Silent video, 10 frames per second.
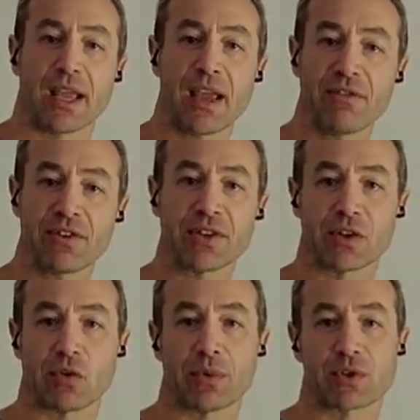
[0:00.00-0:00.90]
Everything
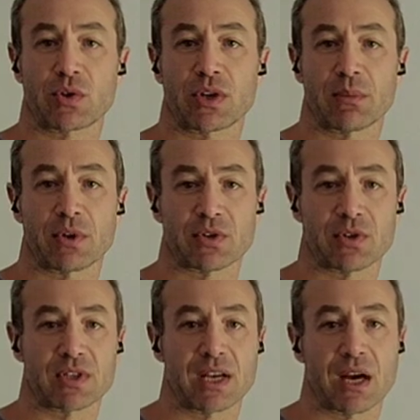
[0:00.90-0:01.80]
that I'll be talking about
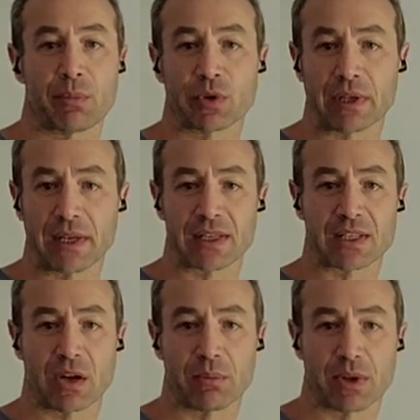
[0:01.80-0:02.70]
today, I'll put links
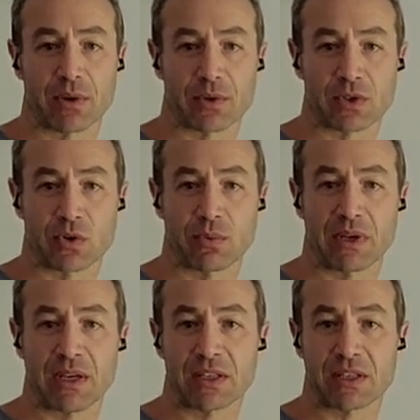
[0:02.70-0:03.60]
down below so it'll
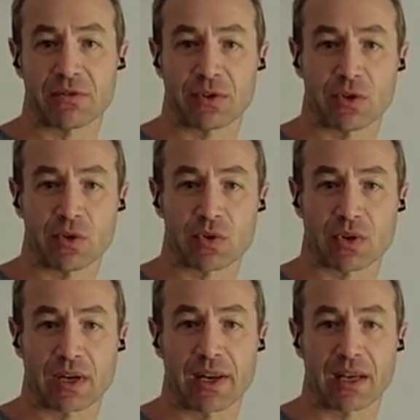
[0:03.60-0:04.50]
be easy for you to
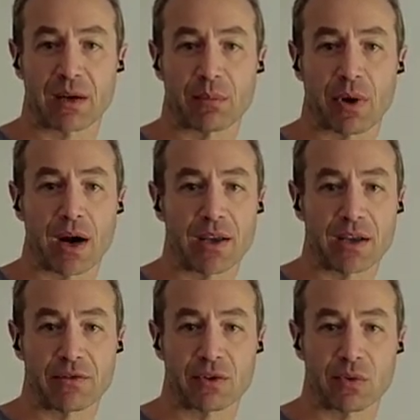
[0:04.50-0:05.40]
click and buy
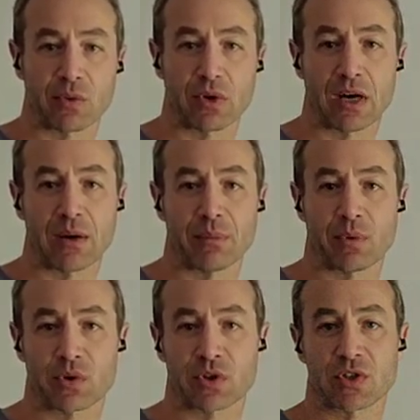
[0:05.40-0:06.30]
if you
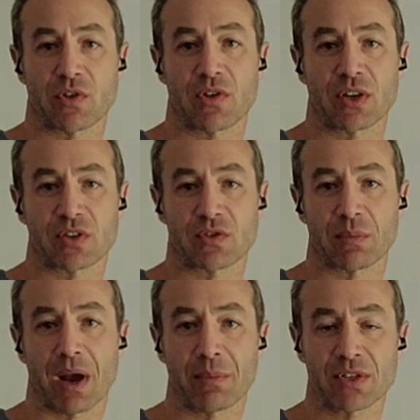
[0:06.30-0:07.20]
purchase your things
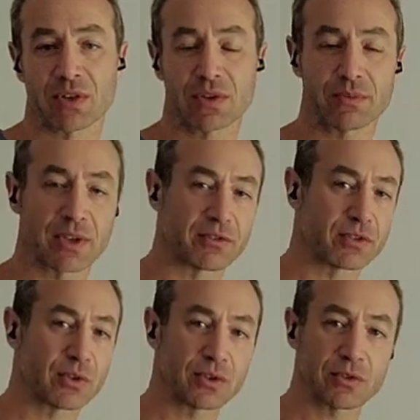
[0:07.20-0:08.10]
from Amazon. If
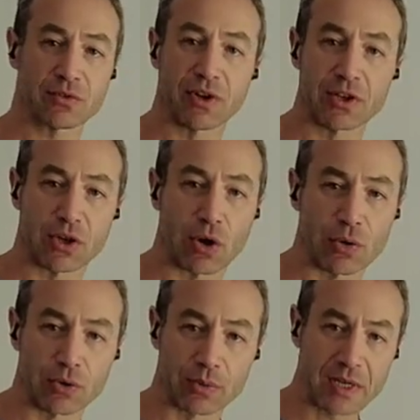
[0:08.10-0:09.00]
not, find your
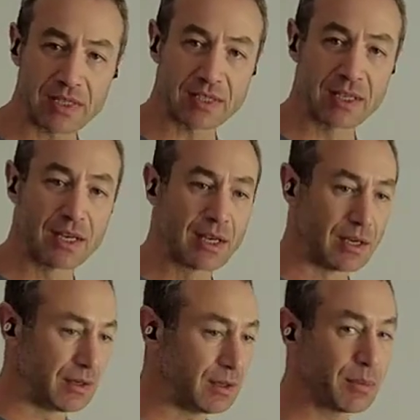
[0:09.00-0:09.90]
own ways.
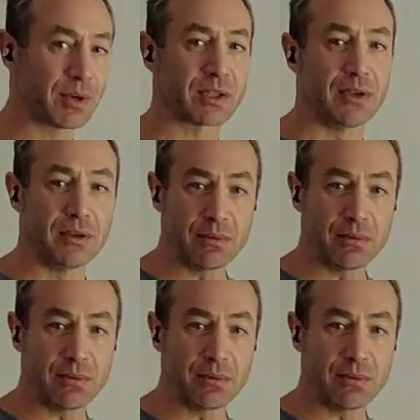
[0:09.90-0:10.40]
But